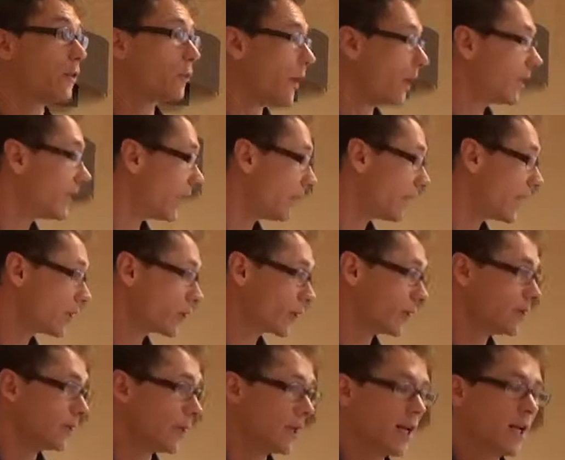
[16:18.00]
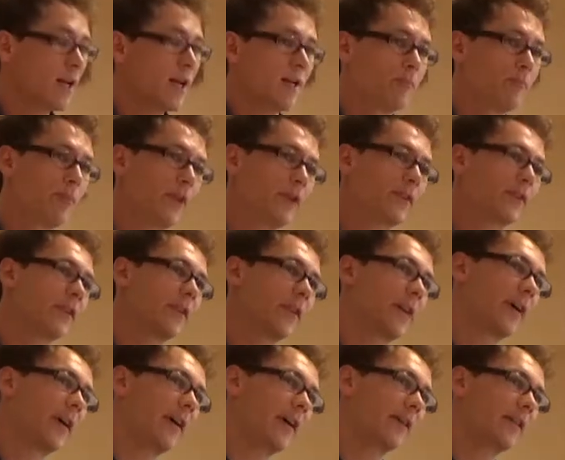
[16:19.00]
the right direction, but
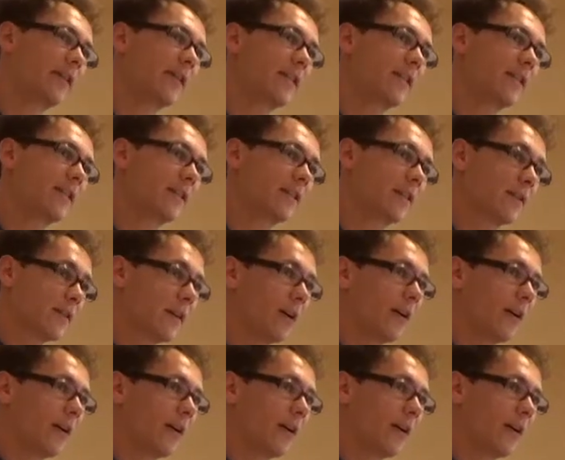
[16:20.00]
this